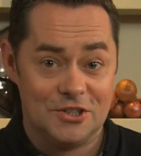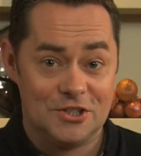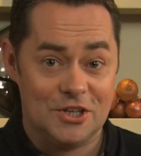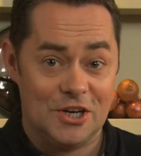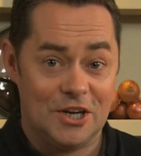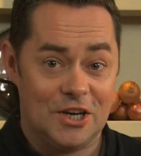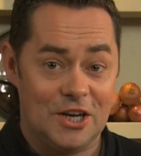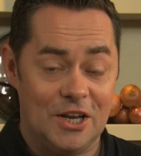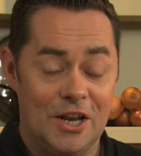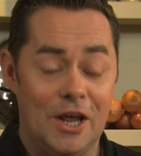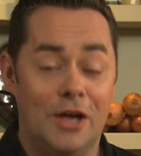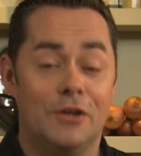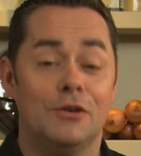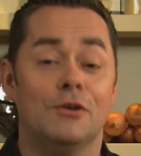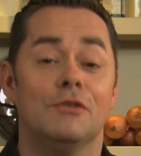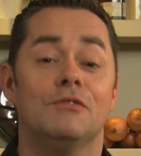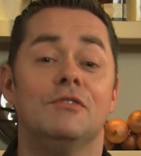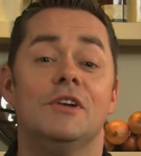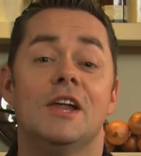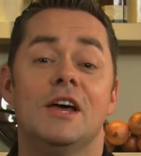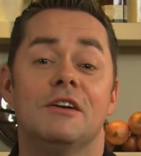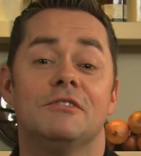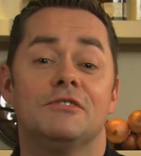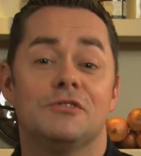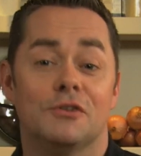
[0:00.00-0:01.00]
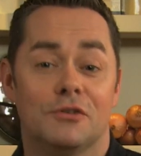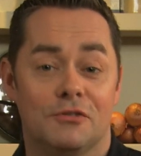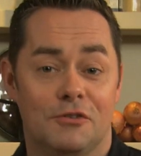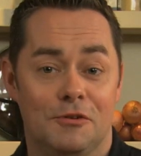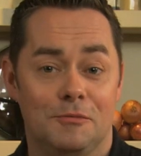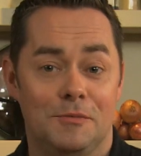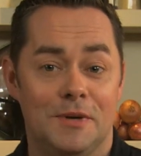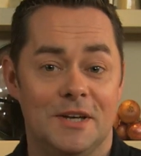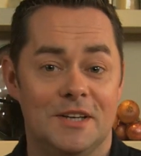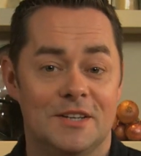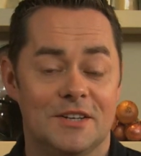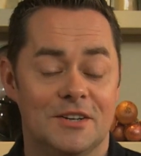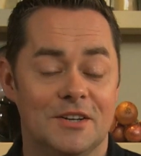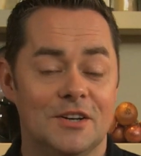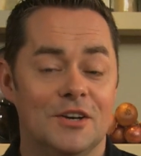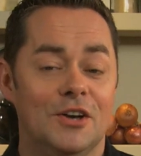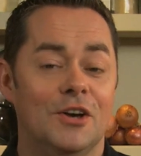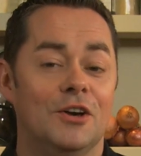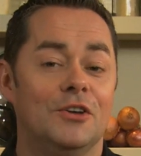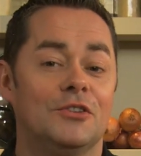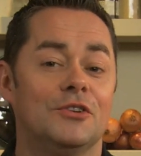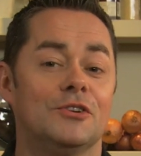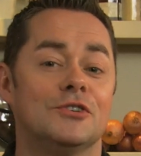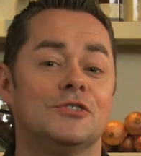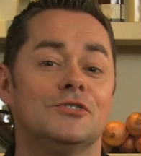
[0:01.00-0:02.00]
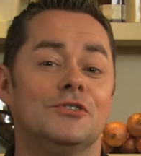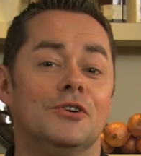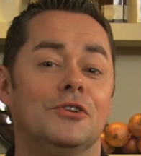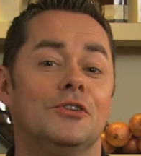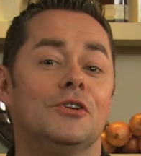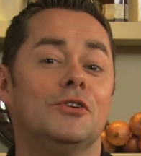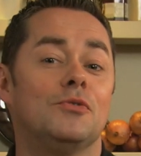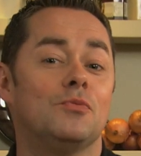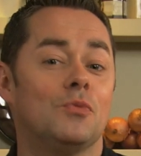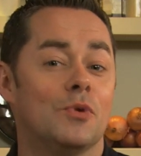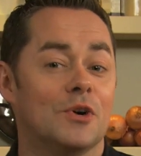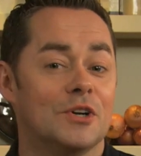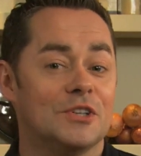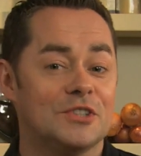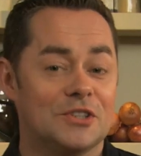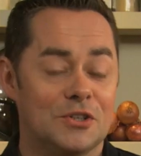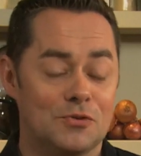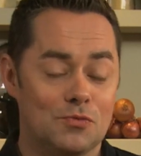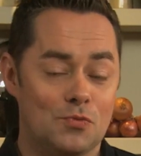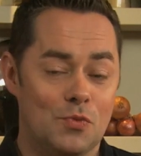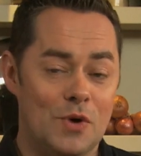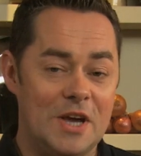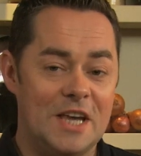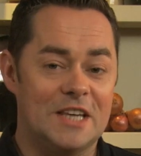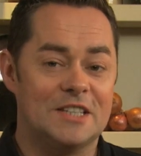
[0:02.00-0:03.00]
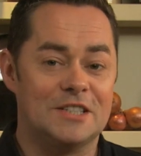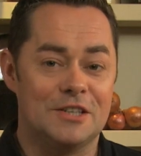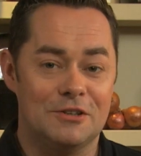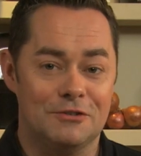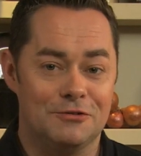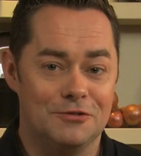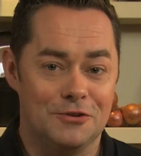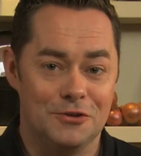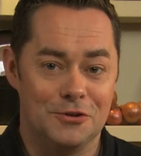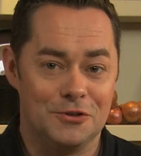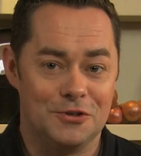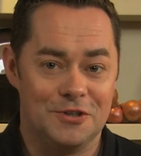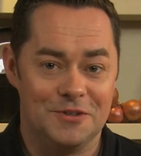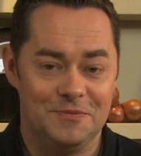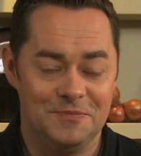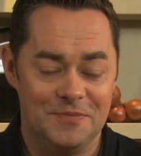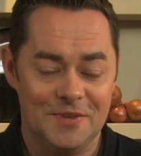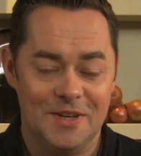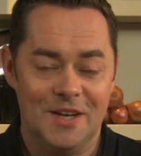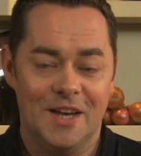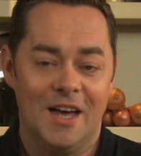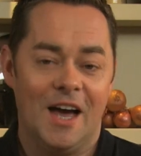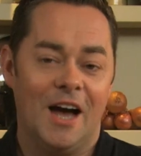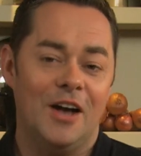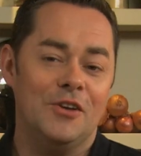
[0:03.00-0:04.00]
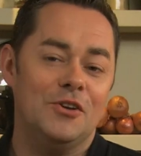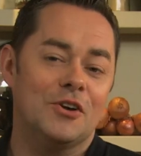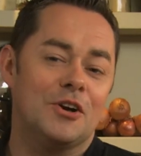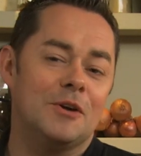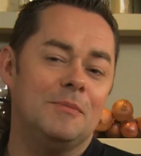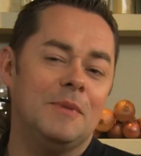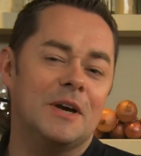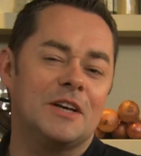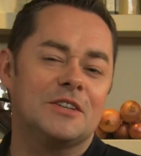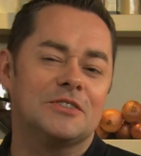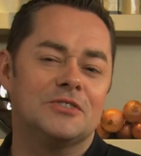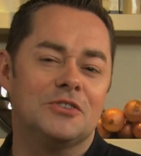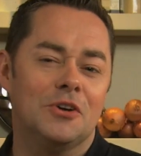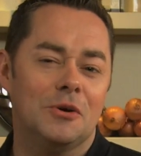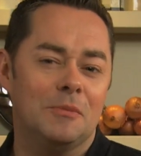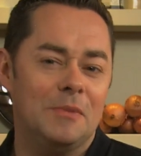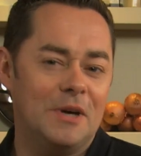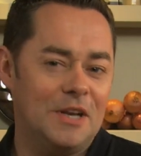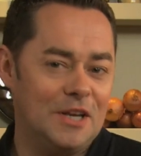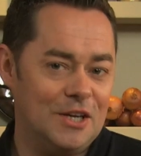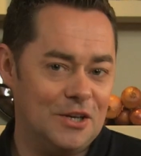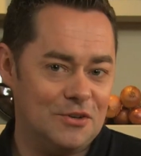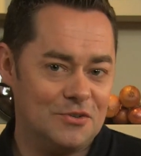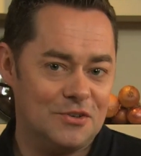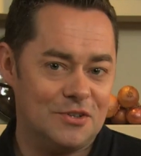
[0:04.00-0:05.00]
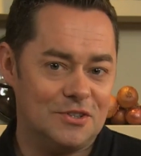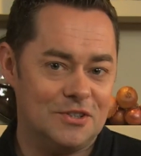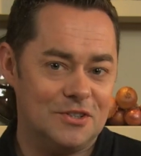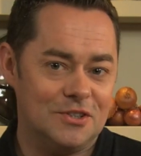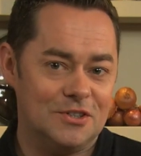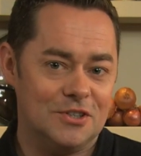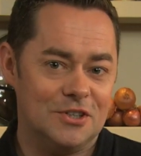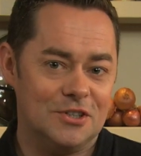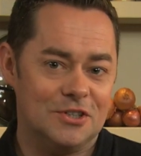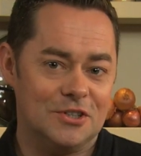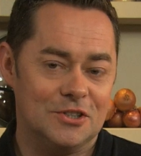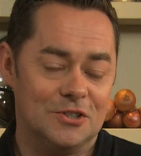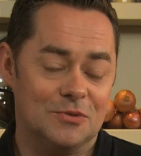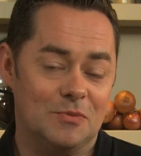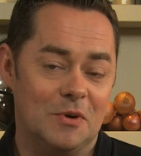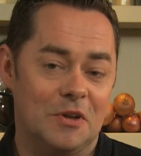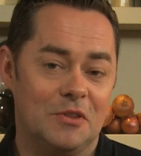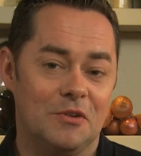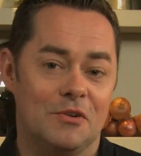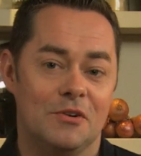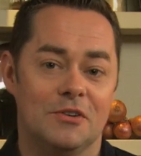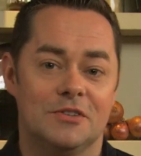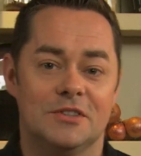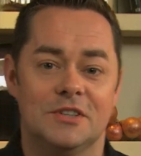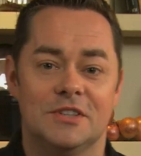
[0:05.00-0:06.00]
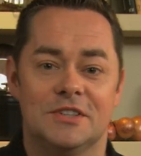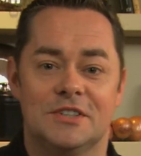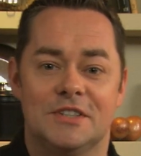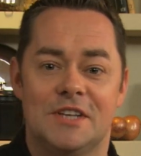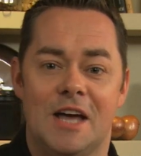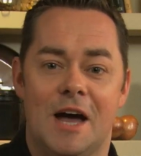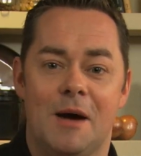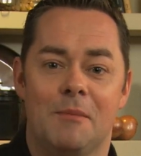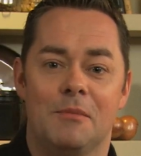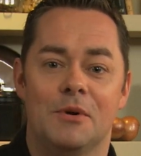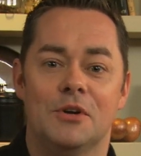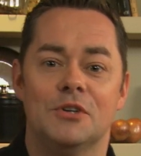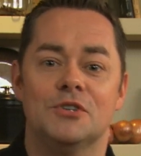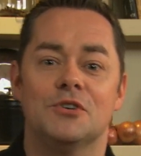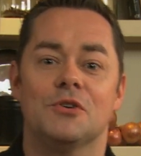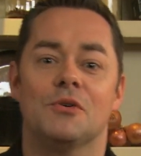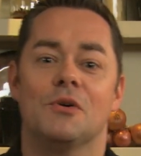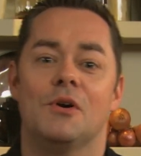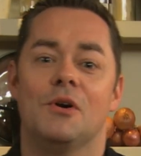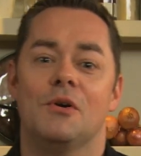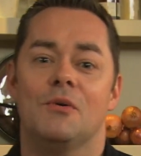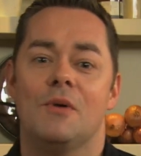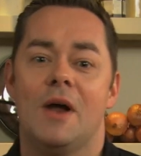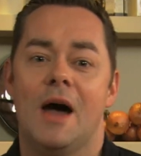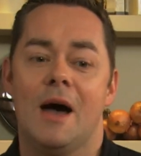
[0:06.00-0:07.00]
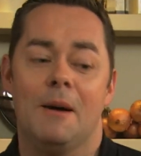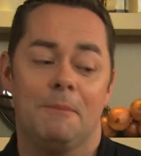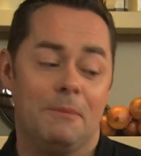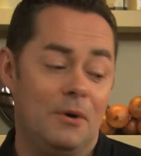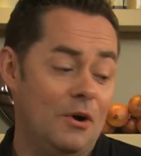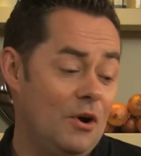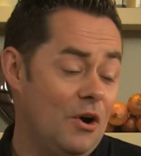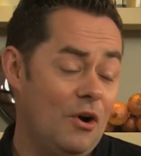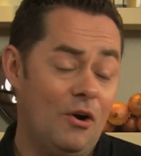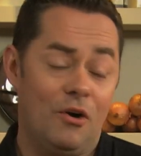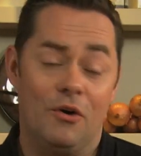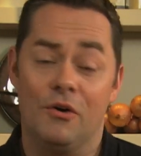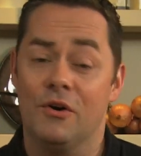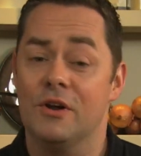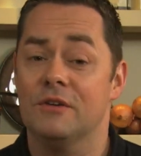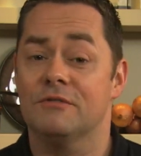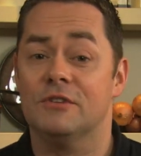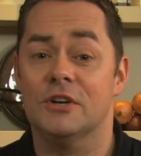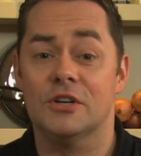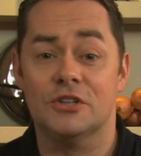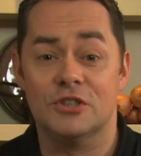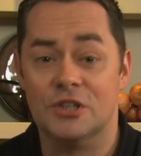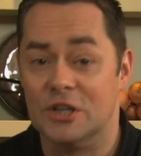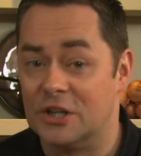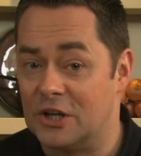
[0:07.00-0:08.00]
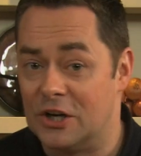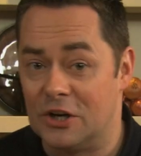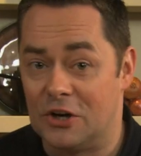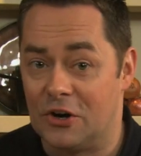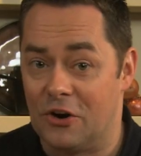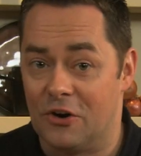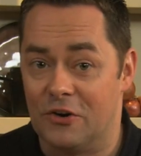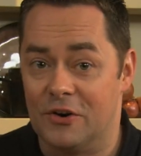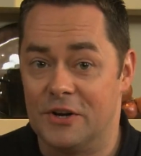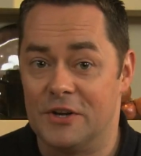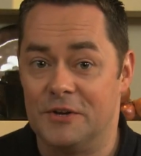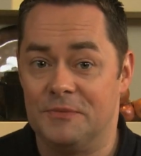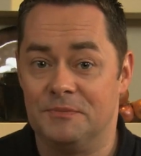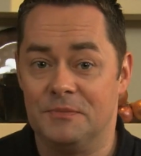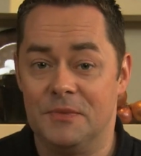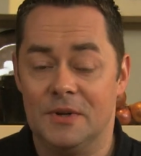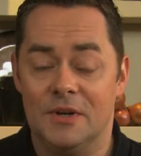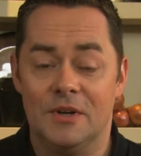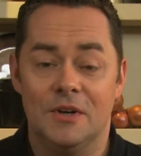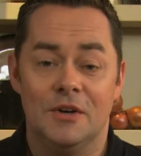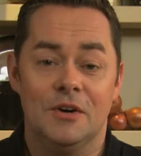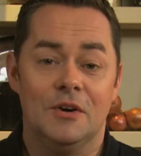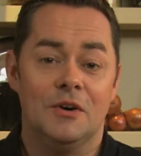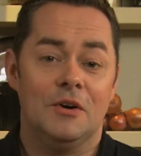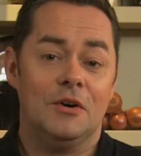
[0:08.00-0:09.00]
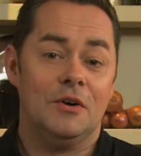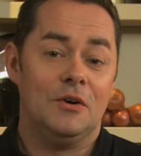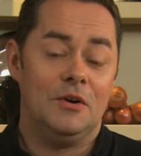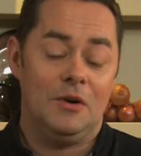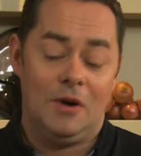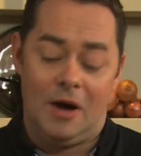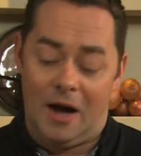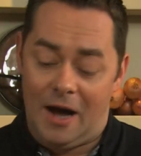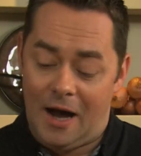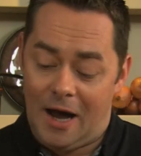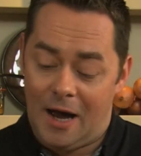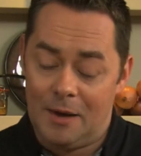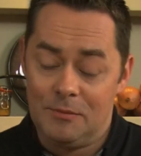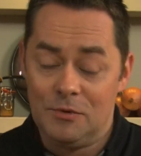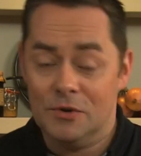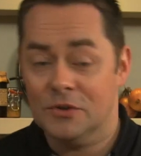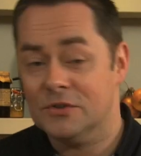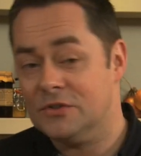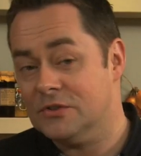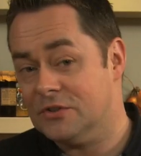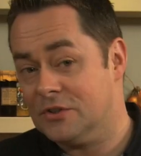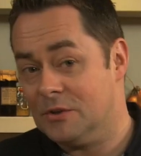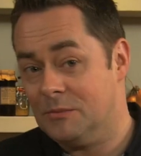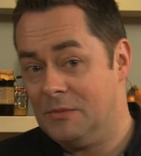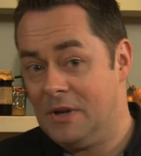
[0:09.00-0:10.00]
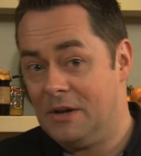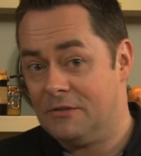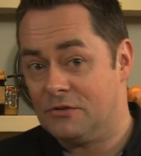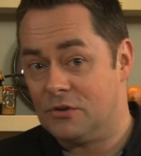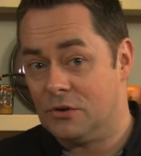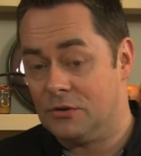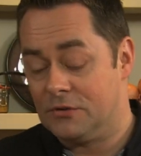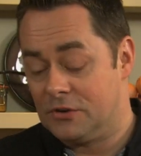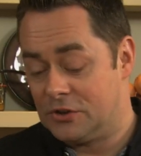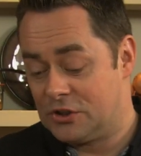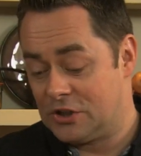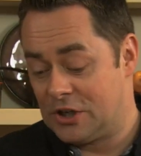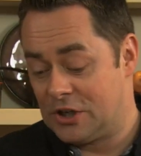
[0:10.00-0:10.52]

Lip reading: a chicken and you've leftover meat, there's nothing worse than wasting food. And you can make so many interesting dishes, whether it's a sandwich or a wrap or even a chicken curry. I'm using some leftover